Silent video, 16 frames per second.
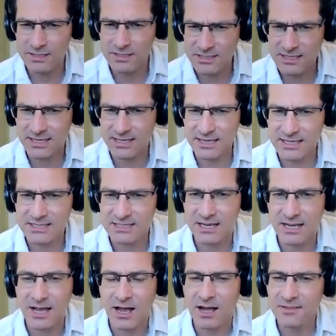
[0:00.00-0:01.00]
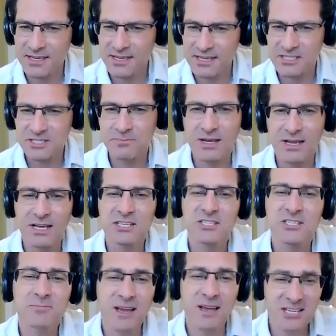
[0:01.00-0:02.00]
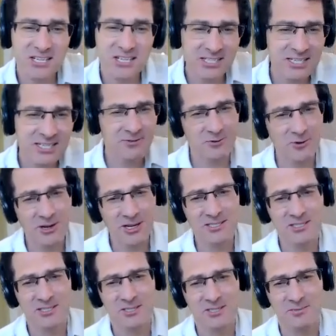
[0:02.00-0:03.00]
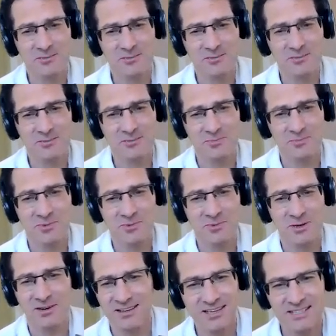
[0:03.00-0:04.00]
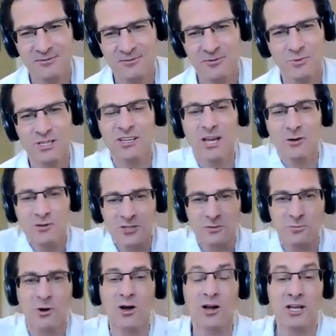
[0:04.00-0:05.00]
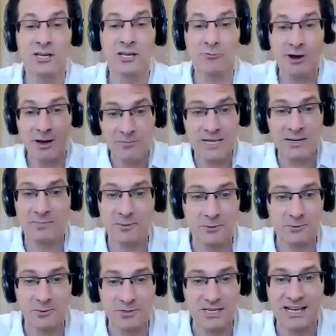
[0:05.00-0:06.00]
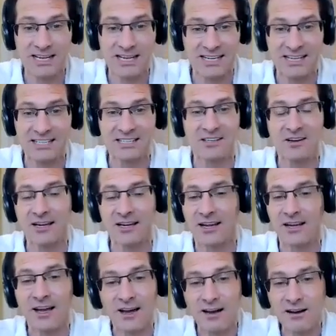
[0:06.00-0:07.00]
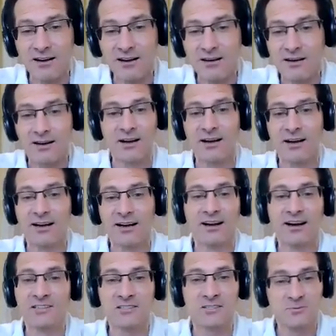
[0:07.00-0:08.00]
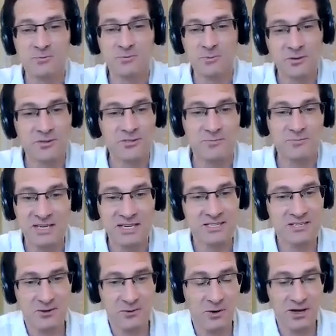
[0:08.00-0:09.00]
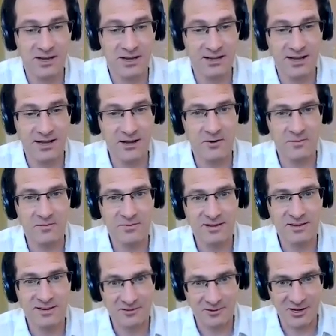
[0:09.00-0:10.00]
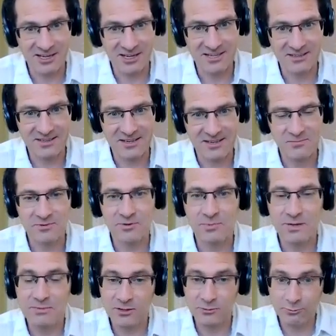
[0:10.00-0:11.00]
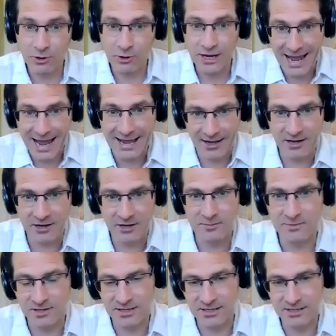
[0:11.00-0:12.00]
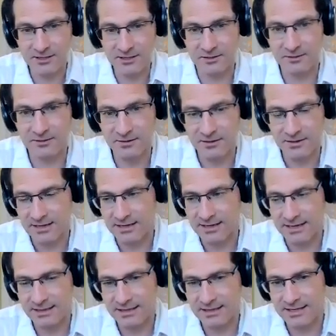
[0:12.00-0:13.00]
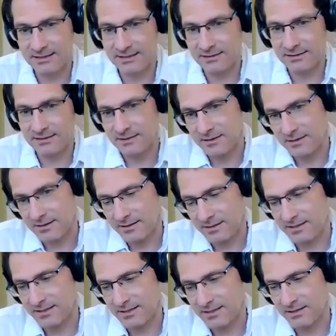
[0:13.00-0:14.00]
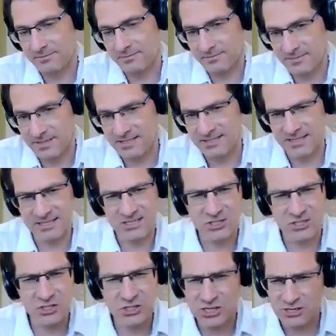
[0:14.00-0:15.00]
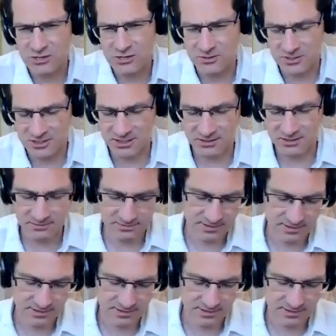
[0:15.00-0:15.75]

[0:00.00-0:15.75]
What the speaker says: isn't it? I think especially for writers, Mark, I think it's different when you go to work and you're around people all day and you're like, I just want some peace and quiet at home, right? But for people that write at home like you, and then, you know, it's huge. So,